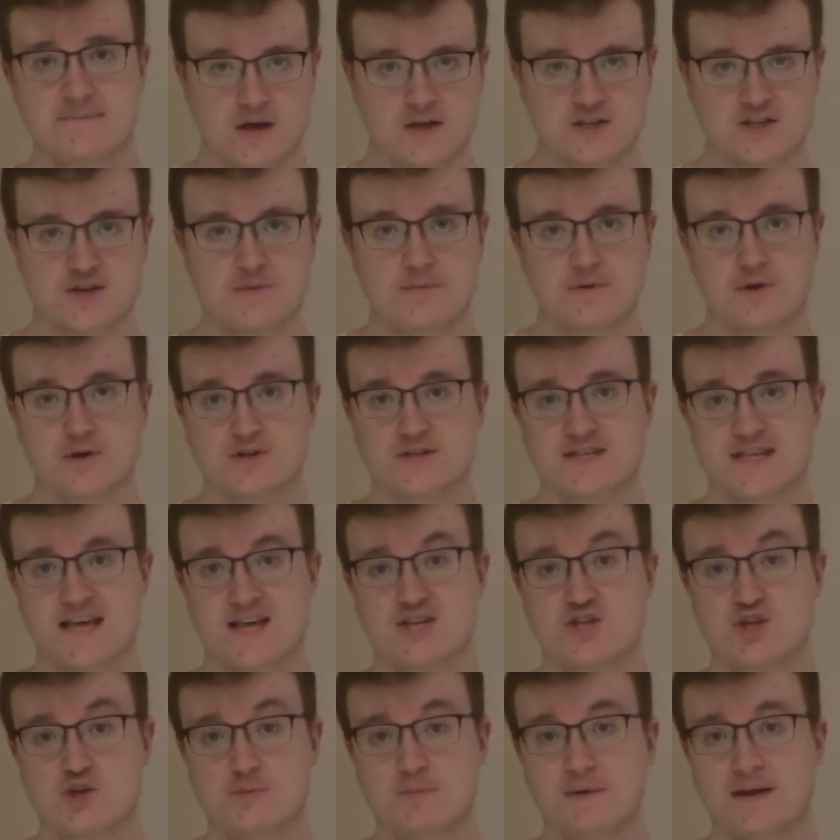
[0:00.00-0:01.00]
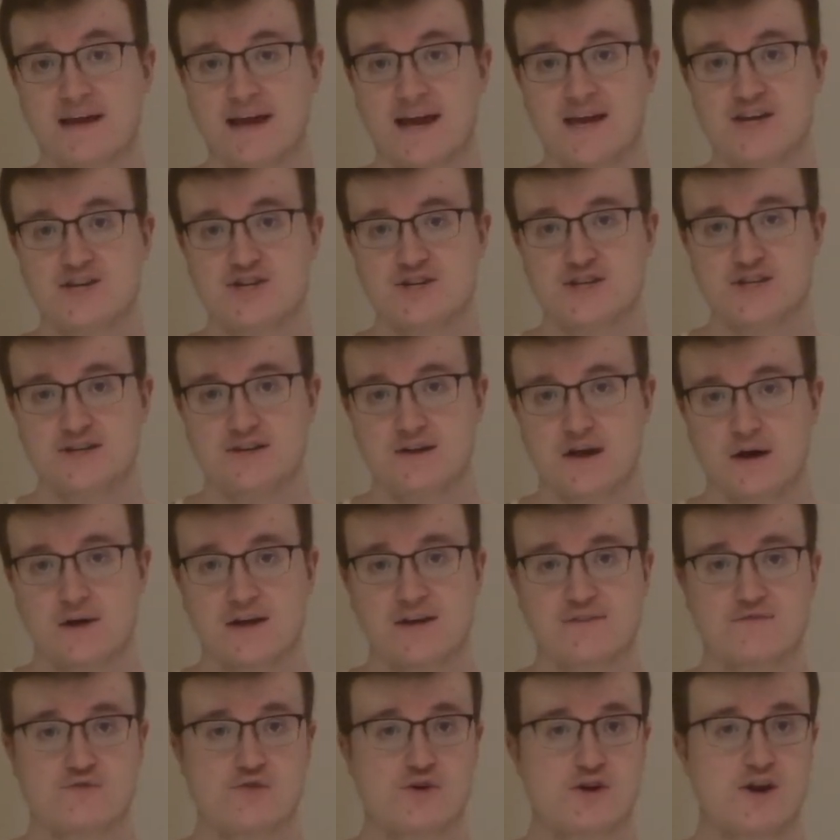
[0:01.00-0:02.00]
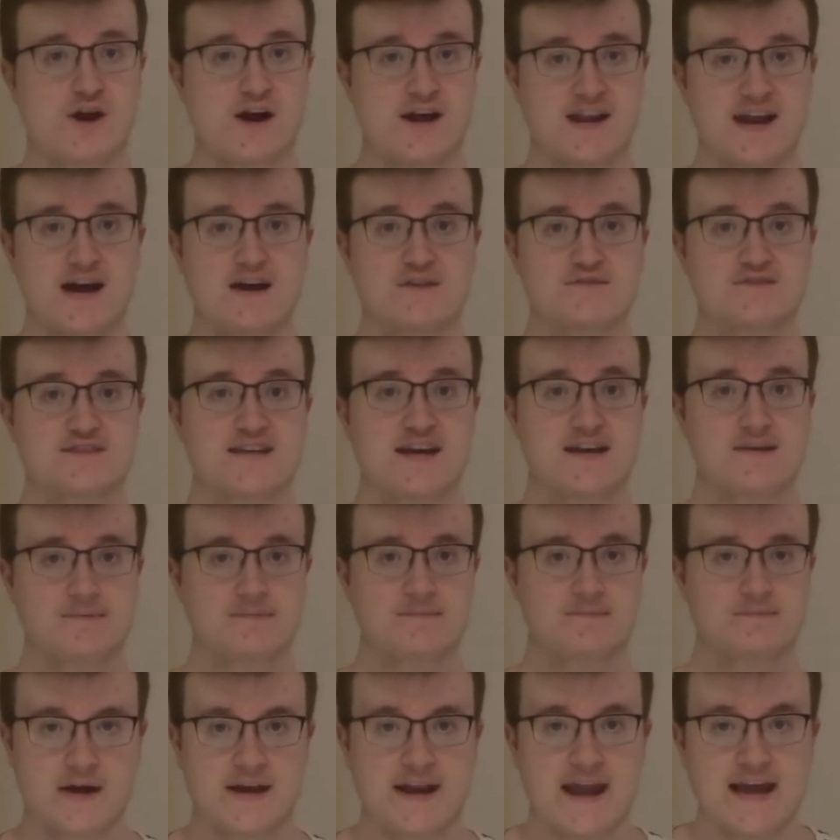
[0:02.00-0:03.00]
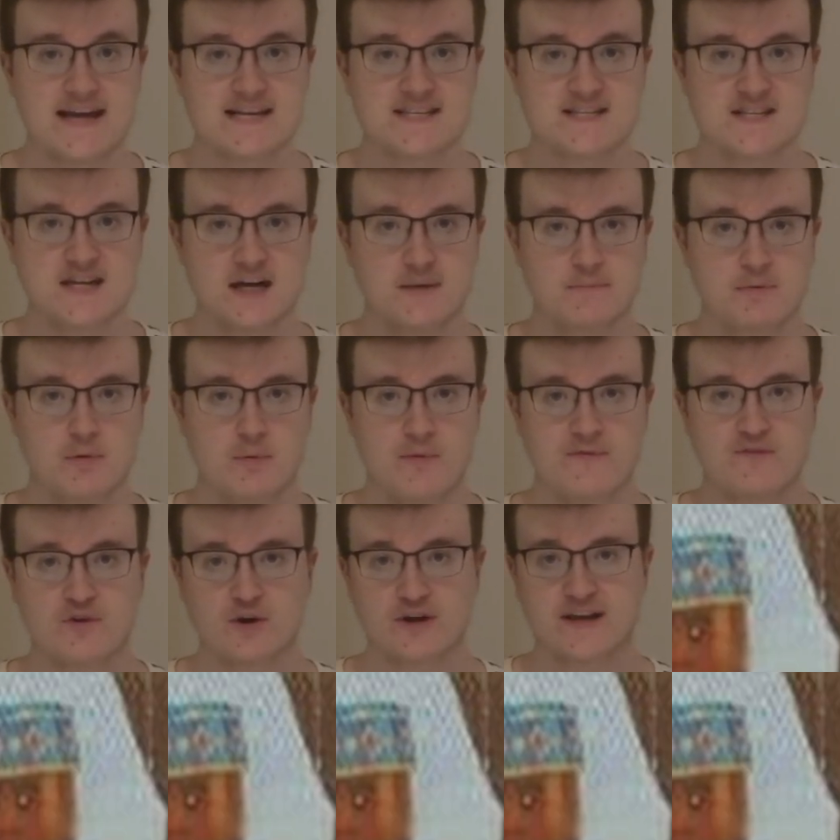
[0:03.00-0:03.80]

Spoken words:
so because of that duplication, I'll give her a 9 out of 10. Next up, we've got